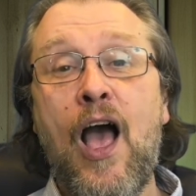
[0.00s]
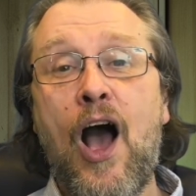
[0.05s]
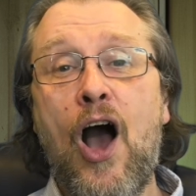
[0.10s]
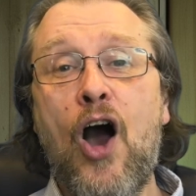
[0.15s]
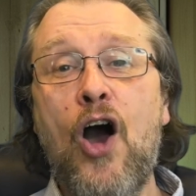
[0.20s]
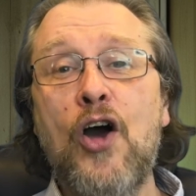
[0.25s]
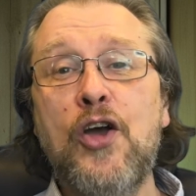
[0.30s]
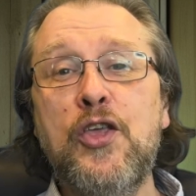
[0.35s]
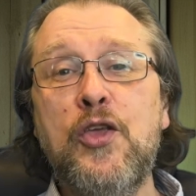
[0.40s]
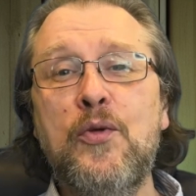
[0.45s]

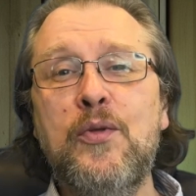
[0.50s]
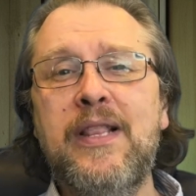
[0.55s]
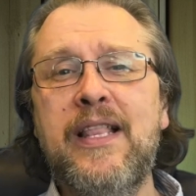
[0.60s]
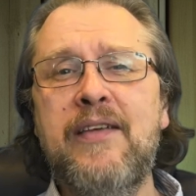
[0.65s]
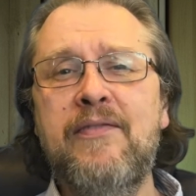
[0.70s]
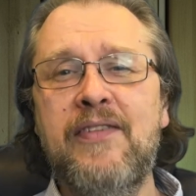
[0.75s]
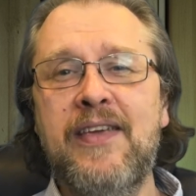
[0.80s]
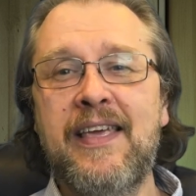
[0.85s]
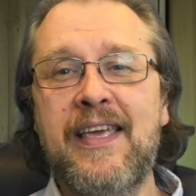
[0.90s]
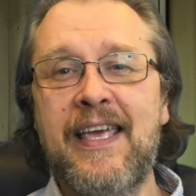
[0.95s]
Are you
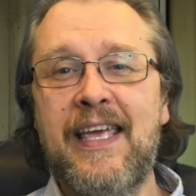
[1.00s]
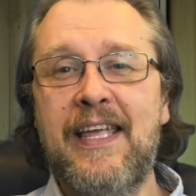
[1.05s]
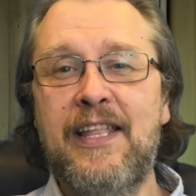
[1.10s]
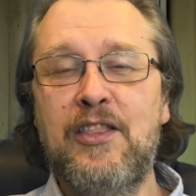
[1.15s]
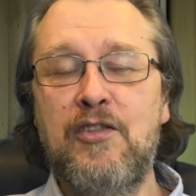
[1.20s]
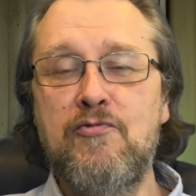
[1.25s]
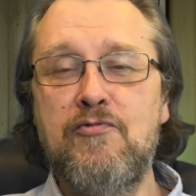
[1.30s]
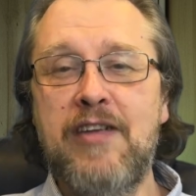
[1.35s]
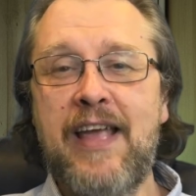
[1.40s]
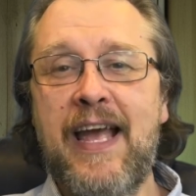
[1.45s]
living in
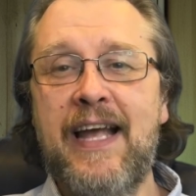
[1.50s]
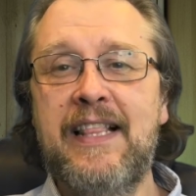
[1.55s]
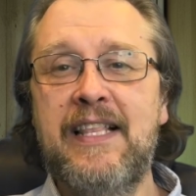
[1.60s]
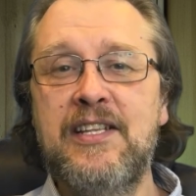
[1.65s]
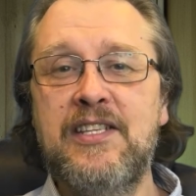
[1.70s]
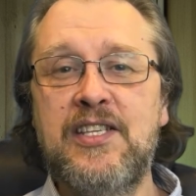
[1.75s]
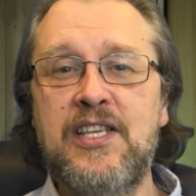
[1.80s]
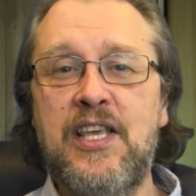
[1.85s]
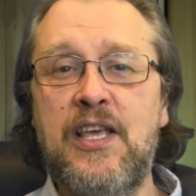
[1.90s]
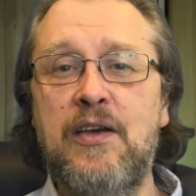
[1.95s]
the
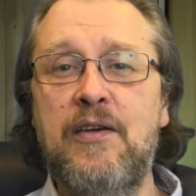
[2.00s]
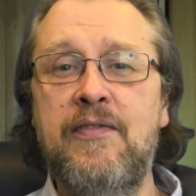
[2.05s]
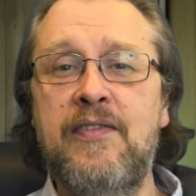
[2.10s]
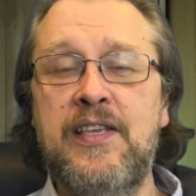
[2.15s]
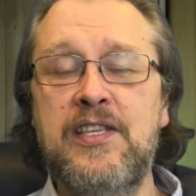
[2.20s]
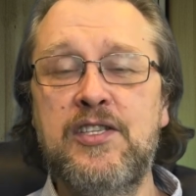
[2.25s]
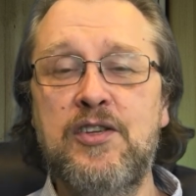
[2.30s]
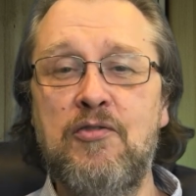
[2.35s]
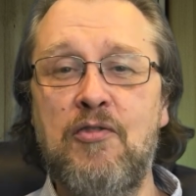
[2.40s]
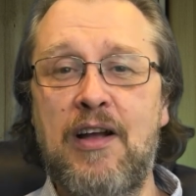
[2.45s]
reality of
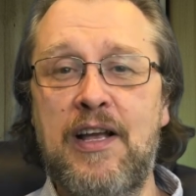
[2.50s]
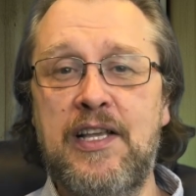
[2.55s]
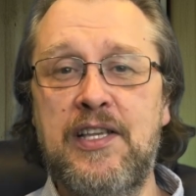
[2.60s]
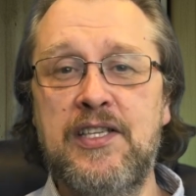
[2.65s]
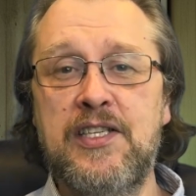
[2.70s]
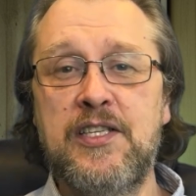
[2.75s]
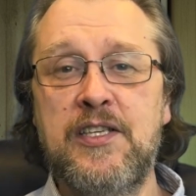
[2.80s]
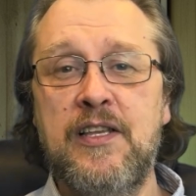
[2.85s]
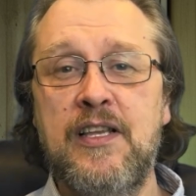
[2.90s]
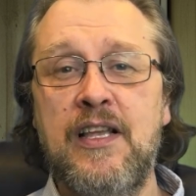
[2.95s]
His
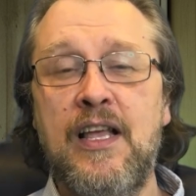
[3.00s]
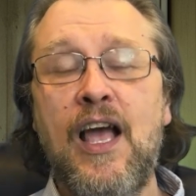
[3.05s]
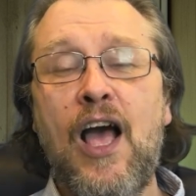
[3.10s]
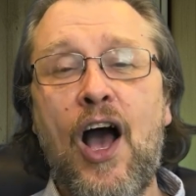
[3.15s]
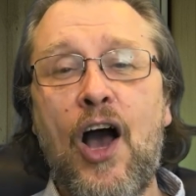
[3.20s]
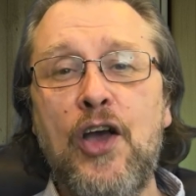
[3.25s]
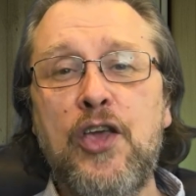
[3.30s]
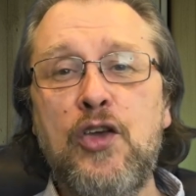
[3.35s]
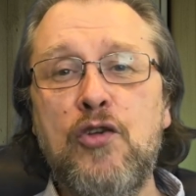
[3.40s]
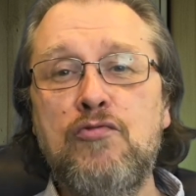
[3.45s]
grace?
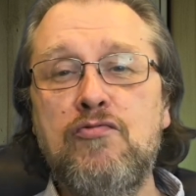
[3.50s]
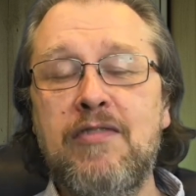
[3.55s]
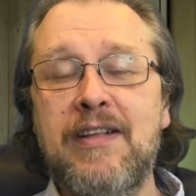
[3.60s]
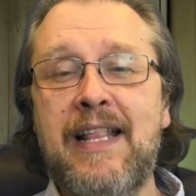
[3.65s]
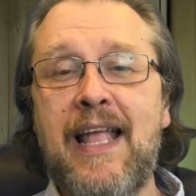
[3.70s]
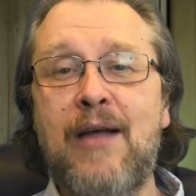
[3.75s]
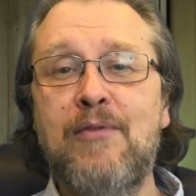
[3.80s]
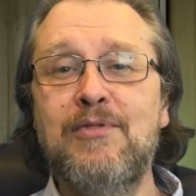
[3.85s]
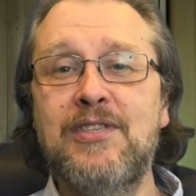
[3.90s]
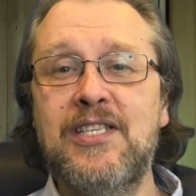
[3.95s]
Are you
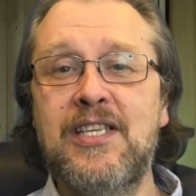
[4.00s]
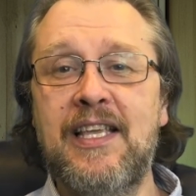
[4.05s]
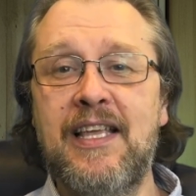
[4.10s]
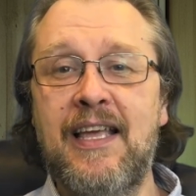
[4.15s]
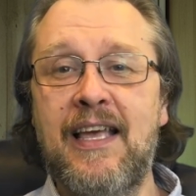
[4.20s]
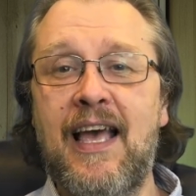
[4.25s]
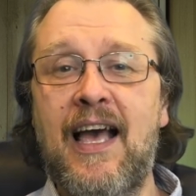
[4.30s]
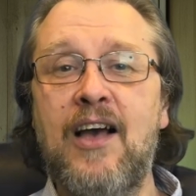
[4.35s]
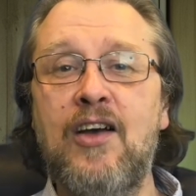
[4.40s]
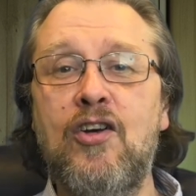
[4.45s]

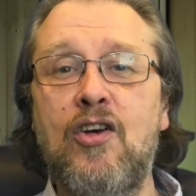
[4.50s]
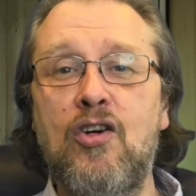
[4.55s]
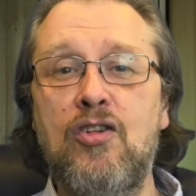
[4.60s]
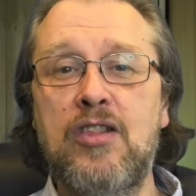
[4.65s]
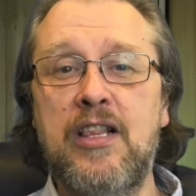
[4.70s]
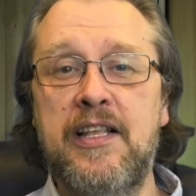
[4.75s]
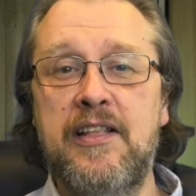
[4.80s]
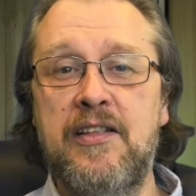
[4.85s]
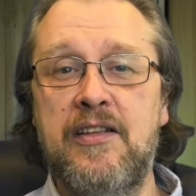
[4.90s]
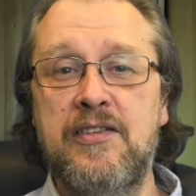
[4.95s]
renouncing
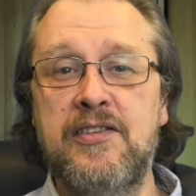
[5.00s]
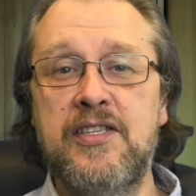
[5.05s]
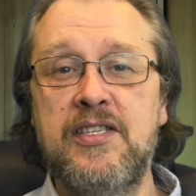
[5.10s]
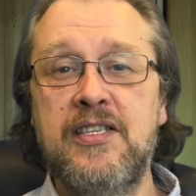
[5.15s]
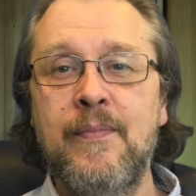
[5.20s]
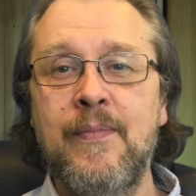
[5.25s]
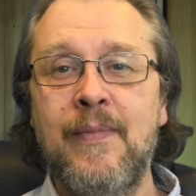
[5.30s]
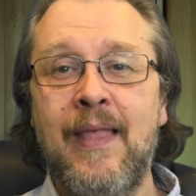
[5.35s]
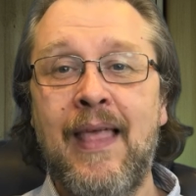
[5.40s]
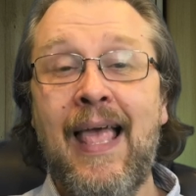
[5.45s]
ungodliness?
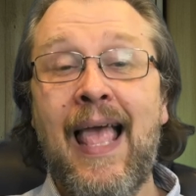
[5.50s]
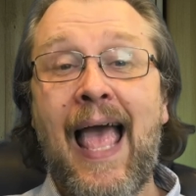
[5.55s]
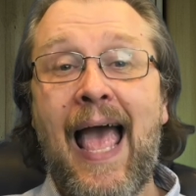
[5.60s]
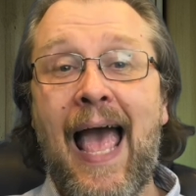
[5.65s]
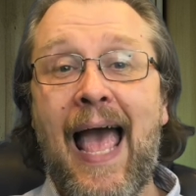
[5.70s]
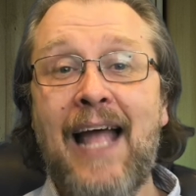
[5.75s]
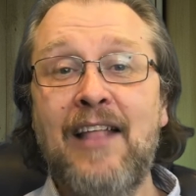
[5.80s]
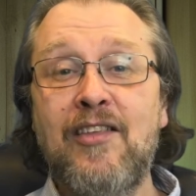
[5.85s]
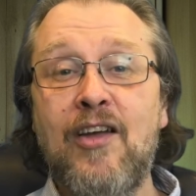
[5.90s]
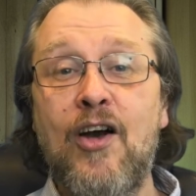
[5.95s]

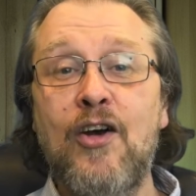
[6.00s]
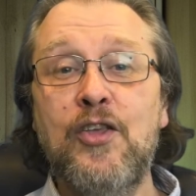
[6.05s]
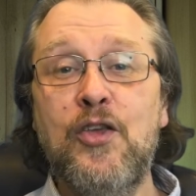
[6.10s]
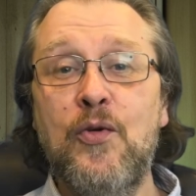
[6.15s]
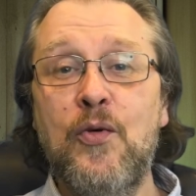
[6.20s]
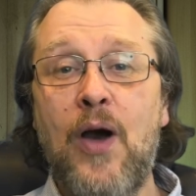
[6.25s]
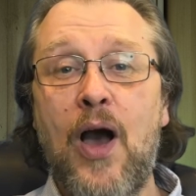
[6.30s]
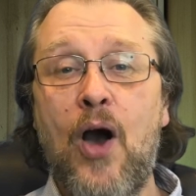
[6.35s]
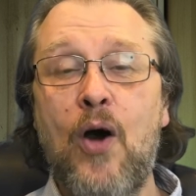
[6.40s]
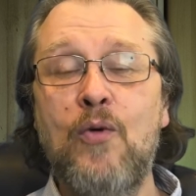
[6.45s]
And are you
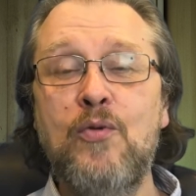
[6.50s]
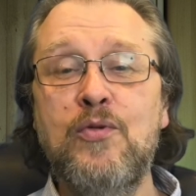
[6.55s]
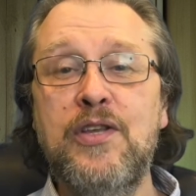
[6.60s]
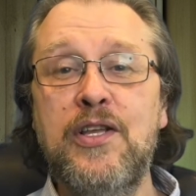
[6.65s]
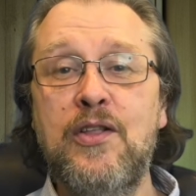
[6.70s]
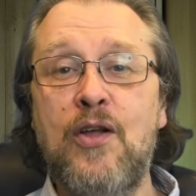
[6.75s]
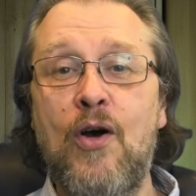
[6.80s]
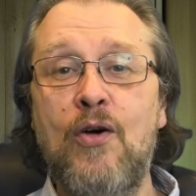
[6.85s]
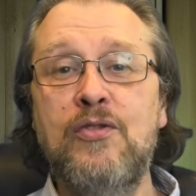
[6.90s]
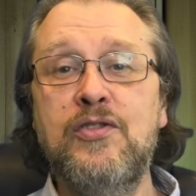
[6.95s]
holding
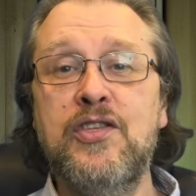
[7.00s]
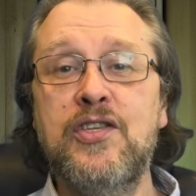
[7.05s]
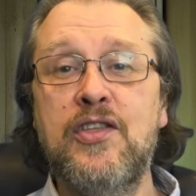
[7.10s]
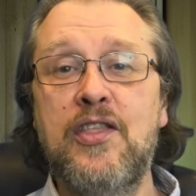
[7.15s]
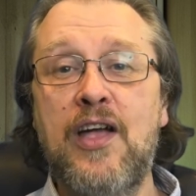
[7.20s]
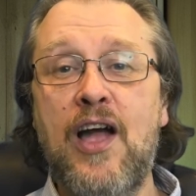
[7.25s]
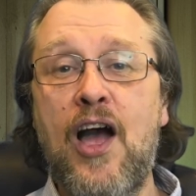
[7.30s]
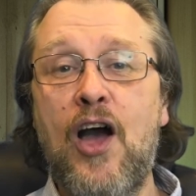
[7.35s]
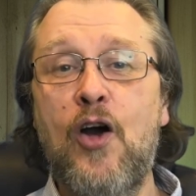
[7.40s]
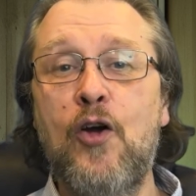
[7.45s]
on to the
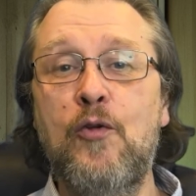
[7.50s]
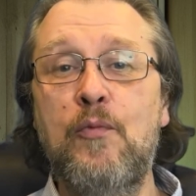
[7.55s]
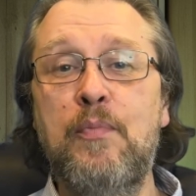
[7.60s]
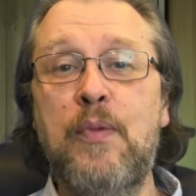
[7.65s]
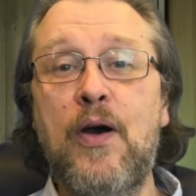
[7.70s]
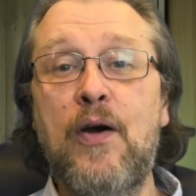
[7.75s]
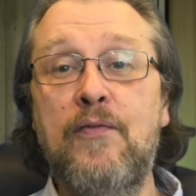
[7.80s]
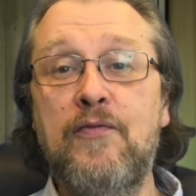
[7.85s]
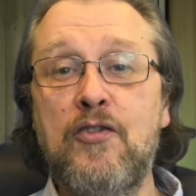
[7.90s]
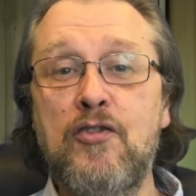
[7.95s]
hope
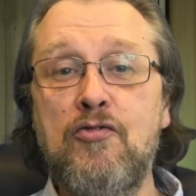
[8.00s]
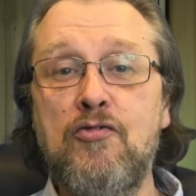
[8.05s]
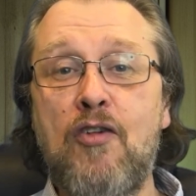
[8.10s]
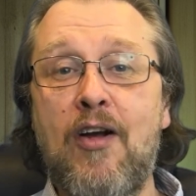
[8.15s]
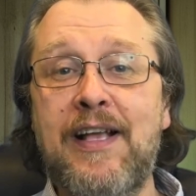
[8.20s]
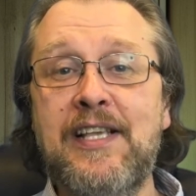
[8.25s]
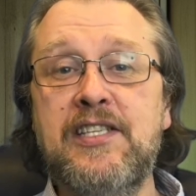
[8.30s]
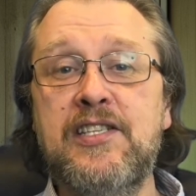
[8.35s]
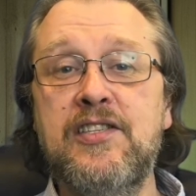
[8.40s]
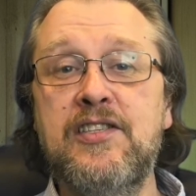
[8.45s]
of
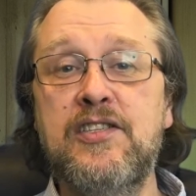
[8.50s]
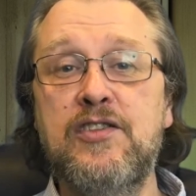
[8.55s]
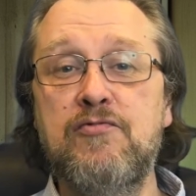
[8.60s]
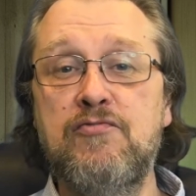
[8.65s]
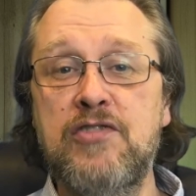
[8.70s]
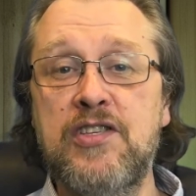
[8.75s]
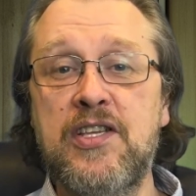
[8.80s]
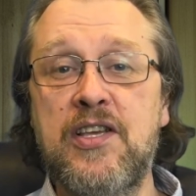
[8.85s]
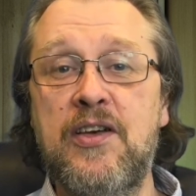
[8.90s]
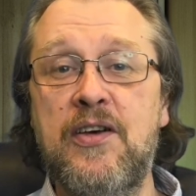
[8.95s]
Christ's
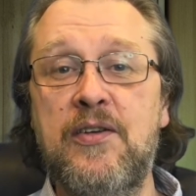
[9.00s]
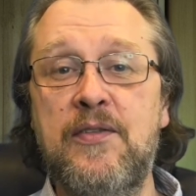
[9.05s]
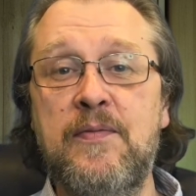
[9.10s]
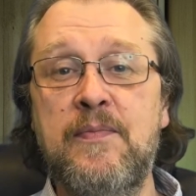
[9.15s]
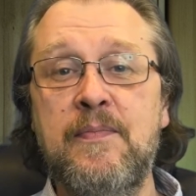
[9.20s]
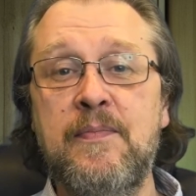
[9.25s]
return?